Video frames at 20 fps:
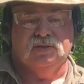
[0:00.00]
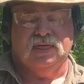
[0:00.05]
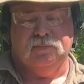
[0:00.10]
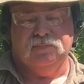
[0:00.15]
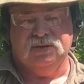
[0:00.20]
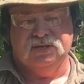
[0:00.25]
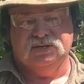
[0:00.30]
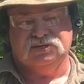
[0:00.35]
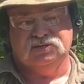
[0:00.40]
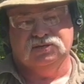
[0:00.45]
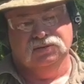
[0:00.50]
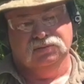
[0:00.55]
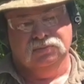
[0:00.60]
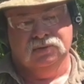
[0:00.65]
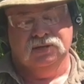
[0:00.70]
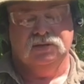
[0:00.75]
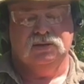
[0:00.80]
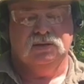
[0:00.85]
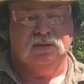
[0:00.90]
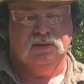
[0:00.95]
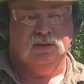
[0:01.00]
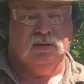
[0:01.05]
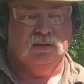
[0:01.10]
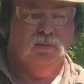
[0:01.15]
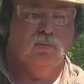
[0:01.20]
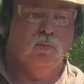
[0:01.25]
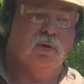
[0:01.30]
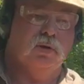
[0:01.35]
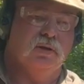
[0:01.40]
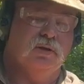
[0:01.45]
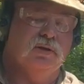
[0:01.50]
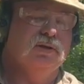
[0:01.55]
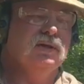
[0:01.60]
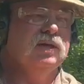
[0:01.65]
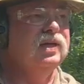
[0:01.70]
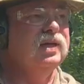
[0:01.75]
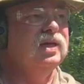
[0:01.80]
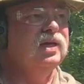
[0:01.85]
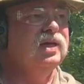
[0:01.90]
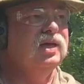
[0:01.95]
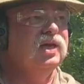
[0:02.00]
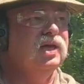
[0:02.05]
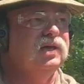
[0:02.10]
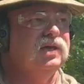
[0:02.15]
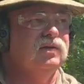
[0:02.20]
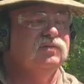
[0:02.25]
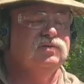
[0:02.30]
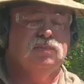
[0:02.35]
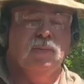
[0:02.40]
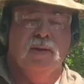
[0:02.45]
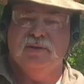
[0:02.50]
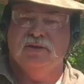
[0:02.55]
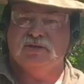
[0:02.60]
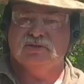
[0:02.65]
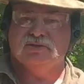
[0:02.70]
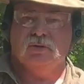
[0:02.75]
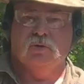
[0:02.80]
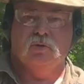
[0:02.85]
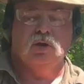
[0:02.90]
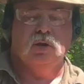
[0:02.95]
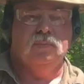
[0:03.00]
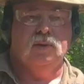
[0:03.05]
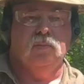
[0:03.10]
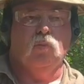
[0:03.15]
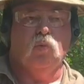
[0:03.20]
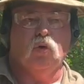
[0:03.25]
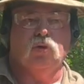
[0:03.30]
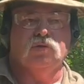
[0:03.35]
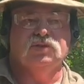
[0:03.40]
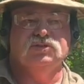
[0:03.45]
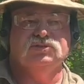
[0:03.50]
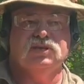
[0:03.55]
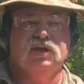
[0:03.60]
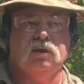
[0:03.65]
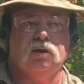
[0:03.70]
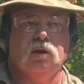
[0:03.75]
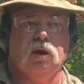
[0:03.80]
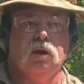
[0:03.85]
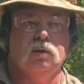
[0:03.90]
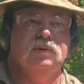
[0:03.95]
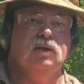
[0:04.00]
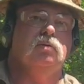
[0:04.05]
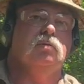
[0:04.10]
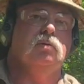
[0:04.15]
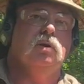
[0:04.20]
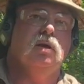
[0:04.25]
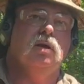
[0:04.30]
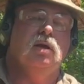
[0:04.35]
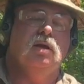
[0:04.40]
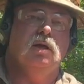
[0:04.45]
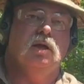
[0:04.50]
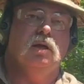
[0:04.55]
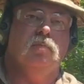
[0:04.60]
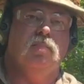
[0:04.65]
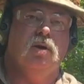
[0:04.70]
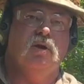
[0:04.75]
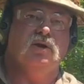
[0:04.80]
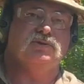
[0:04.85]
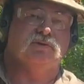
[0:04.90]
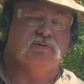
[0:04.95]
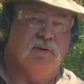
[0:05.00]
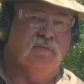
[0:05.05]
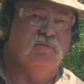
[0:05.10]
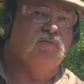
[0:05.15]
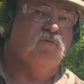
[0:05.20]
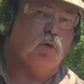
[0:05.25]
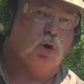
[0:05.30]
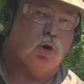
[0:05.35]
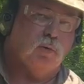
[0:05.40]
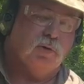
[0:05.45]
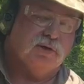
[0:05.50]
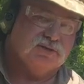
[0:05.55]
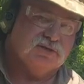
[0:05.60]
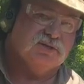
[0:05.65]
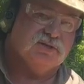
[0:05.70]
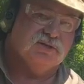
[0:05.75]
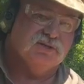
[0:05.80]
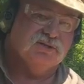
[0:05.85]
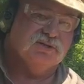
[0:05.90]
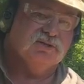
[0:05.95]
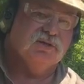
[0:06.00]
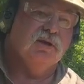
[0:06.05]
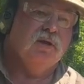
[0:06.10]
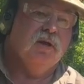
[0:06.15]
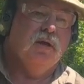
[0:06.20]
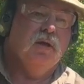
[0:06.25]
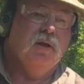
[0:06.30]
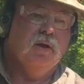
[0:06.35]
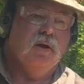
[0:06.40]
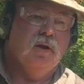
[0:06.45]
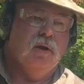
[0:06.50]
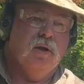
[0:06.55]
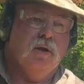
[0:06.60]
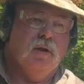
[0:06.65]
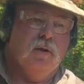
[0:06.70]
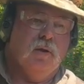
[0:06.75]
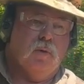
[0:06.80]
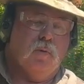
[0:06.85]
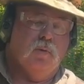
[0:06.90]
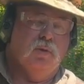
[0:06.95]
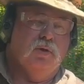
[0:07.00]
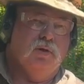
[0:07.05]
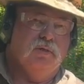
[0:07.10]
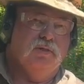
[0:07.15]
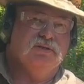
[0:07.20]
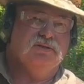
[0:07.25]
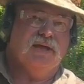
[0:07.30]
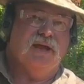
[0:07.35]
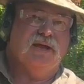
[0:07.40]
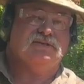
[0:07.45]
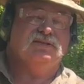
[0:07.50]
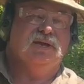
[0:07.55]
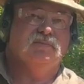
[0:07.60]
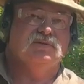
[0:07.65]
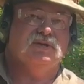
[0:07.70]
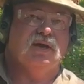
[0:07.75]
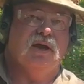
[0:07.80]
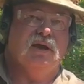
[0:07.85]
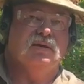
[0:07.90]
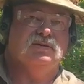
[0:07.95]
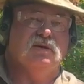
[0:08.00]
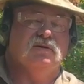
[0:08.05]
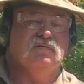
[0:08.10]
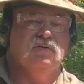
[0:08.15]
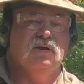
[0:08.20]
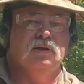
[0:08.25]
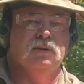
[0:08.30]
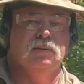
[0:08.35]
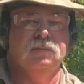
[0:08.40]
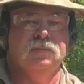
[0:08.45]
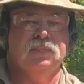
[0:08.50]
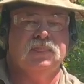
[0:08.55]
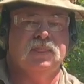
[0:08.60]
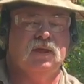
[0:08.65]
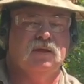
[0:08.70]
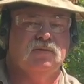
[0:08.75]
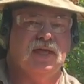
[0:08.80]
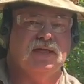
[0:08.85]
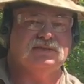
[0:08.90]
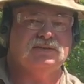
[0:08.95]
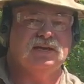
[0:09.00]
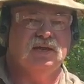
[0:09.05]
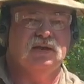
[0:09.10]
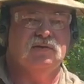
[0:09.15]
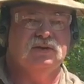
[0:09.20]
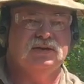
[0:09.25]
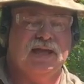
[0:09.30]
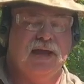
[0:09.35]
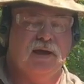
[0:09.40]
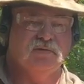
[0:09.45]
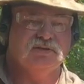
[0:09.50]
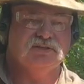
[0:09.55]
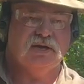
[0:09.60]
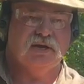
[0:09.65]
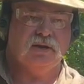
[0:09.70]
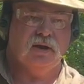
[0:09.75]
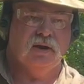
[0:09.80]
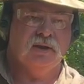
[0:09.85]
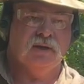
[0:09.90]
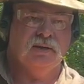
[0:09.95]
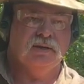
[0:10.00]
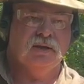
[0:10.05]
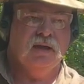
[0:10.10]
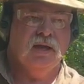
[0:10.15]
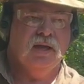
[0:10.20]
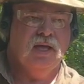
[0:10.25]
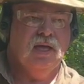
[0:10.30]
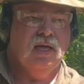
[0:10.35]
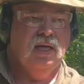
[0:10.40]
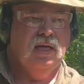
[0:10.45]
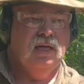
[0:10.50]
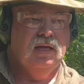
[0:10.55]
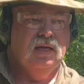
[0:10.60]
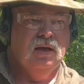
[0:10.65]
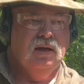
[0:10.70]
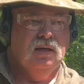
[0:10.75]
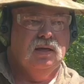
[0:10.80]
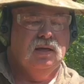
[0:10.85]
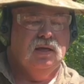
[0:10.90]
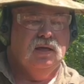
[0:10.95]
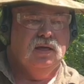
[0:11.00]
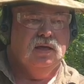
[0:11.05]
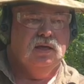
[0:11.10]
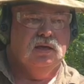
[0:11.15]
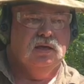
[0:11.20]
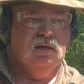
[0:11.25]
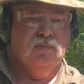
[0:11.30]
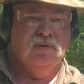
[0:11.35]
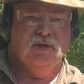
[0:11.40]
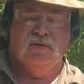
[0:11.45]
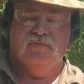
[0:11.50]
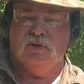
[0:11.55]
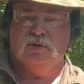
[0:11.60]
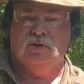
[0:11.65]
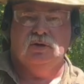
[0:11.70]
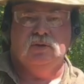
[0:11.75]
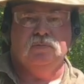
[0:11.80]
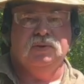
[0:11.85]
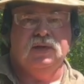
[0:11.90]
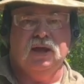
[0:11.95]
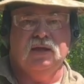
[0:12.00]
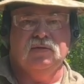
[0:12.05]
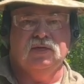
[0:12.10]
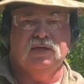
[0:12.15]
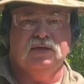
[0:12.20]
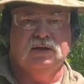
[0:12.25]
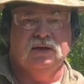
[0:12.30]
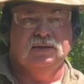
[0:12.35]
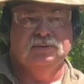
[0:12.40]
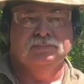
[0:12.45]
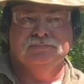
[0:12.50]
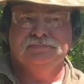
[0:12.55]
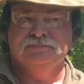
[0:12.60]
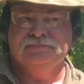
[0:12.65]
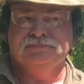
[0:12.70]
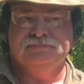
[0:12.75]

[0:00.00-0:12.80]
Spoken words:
that piston, it gives maybe just a little bit more than say a carbine Impulse or M4, which this is really the exact same size of. That's kind of a downside on it. If you're good behind the gun,